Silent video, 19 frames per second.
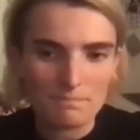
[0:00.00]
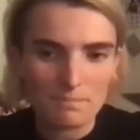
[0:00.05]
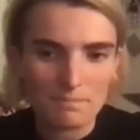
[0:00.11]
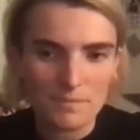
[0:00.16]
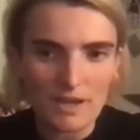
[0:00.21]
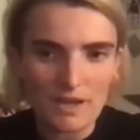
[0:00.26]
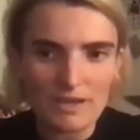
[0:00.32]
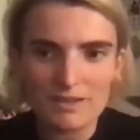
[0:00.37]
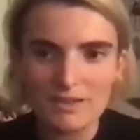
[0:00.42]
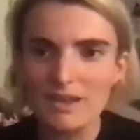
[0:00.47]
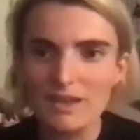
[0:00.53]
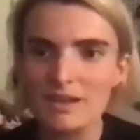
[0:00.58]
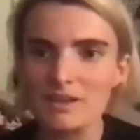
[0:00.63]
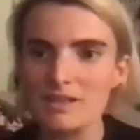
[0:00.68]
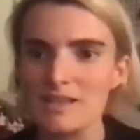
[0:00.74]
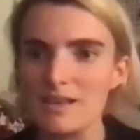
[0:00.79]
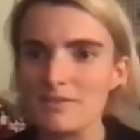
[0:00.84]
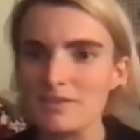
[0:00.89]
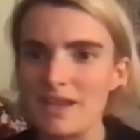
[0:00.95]
I
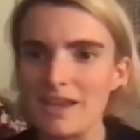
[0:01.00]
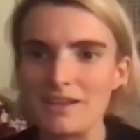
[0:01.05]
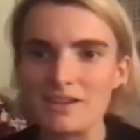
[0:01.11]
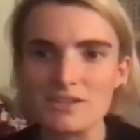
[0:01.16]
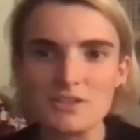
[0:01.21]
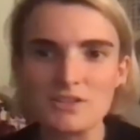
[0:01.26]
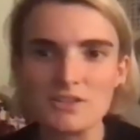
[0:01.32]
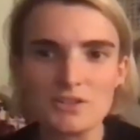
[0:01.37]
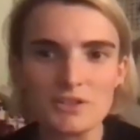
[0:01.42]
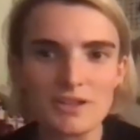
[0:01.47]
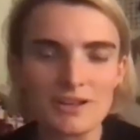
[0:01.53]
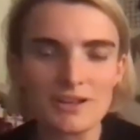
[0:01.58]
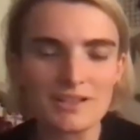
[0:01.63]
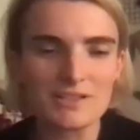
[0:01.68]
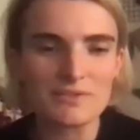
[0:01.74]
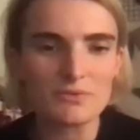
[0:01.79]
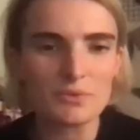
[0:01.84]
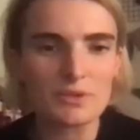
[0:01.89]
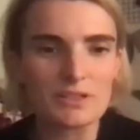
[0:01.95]
just have to hand it to you guys,
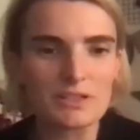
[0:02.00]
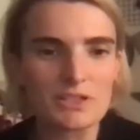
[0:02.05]
have really